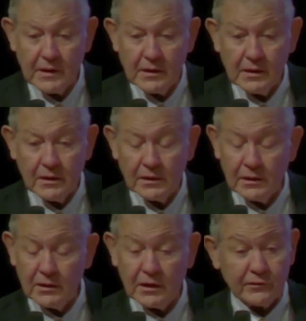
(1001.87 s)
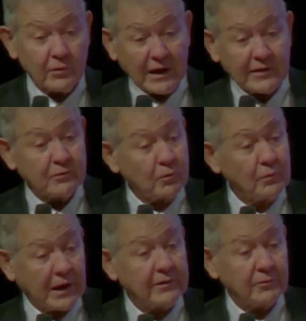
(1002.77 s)
And so that's
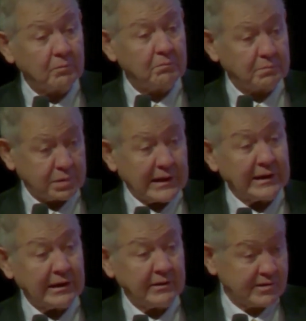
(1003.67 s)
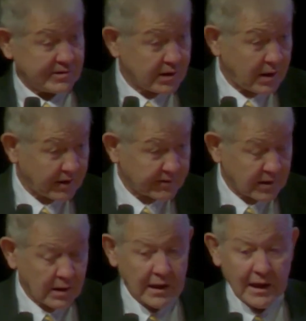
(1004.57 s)
plenty discussed.
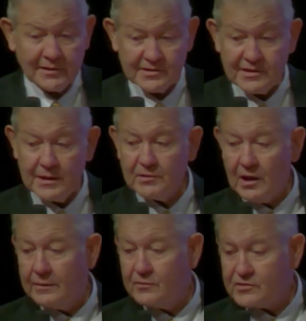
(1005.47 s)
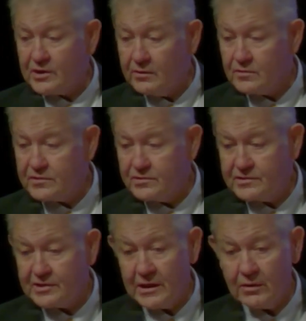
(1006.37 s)
At the same time, there's others who
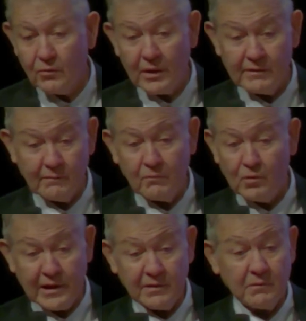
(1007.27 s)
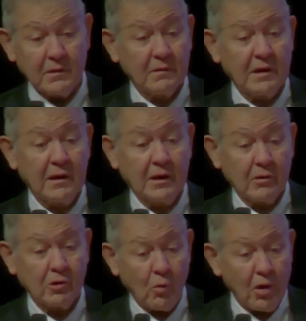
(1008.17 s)
say why the air
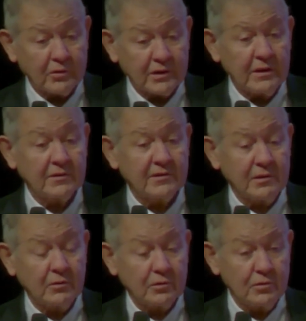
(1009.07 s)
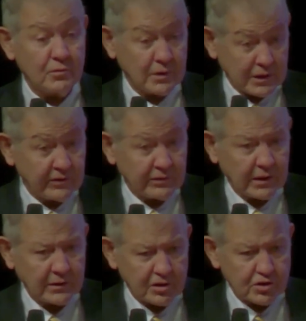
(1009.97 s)
quality and CO2 is an
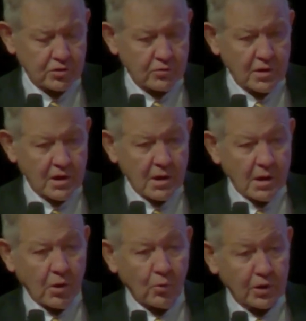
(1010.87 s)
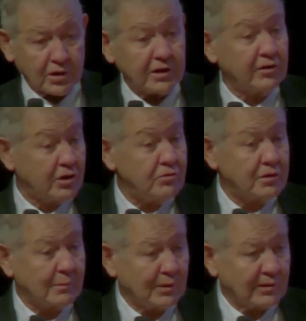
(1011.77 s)
issue. We're going to continue to
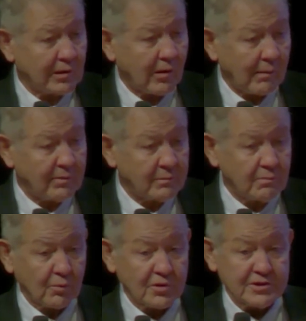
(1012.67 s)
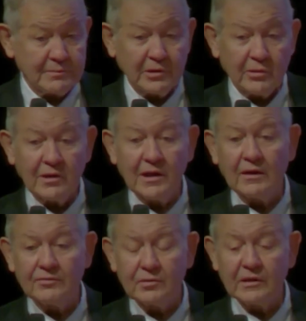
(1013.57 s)
burn the carbon, but we're simply going to have
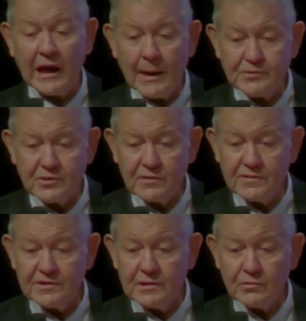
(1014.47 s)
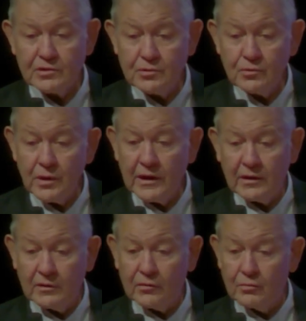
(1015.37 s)
to capture the CO2 and
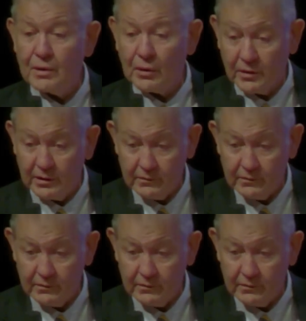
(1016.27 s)
to bury it.